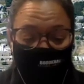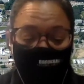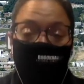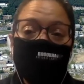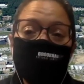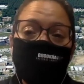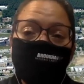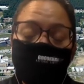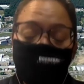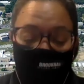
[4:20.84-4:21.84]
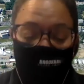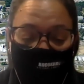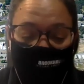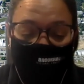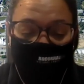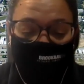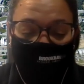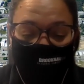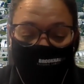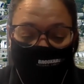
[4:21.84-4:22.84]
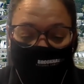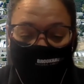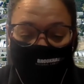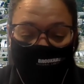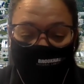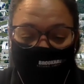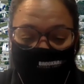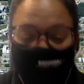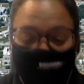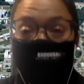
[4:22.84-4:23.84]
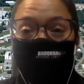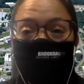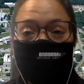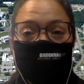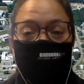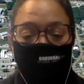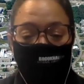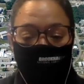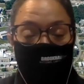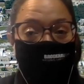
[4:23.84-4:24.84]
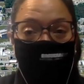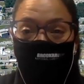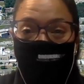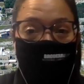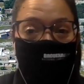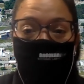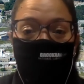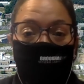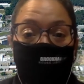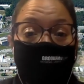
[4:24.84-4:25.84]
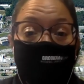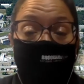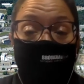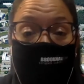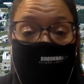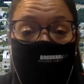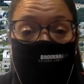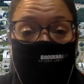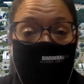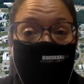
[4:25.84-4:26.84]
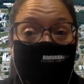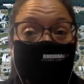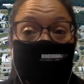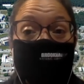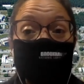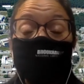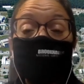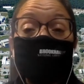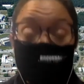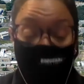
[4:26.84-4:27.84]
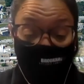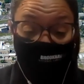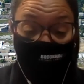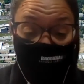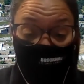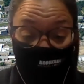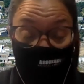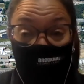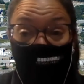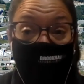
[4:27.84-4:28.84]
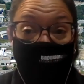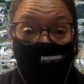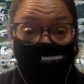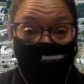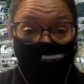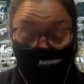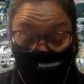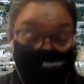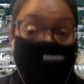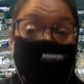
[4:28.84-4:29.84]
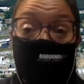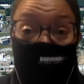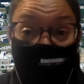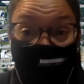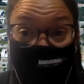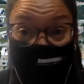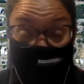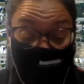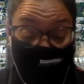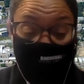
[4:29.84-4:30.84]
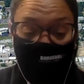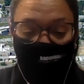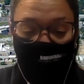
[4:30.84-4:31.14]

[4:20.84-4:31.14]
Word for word: very cool that you mentioned the, the, the, the synchrotron. So if I remember from my high school physics like 300 years ago and my college is it too,